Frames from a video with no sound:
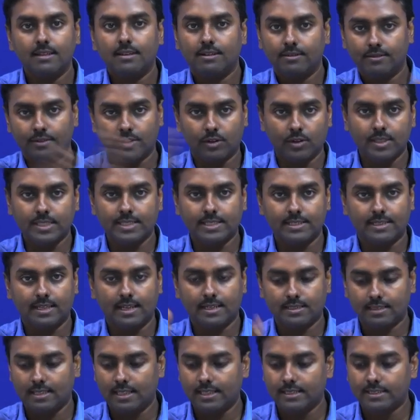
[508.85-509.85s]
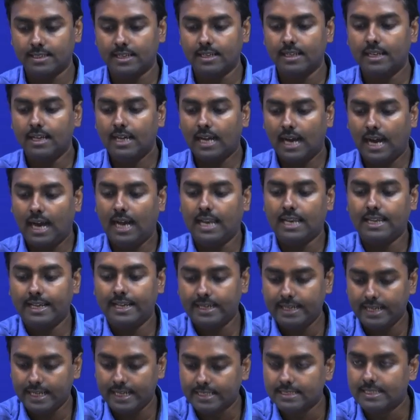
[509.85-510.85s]
frequency translation, I will
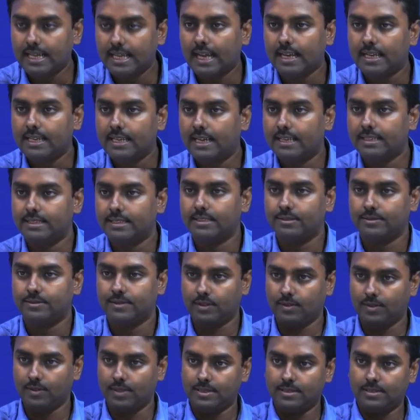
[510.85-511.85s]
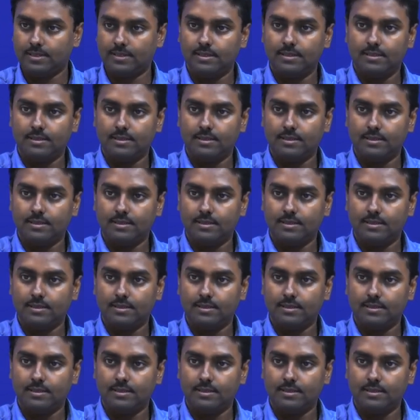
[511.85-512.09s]
get exactly at this frequency.